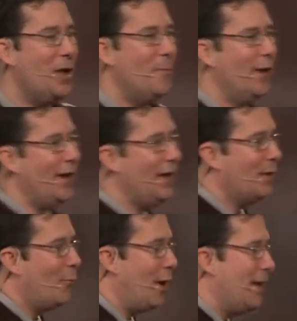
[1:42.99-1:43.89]
but in
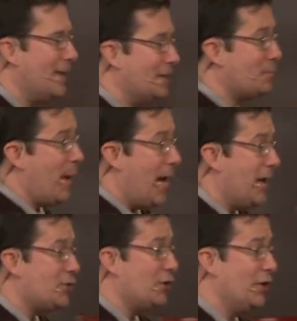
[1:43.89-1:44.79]
a way that is
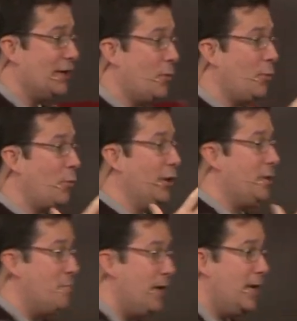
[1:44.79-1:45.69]
passionate, that we
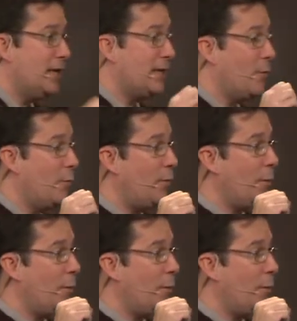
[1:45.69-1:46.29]
really mean it, that,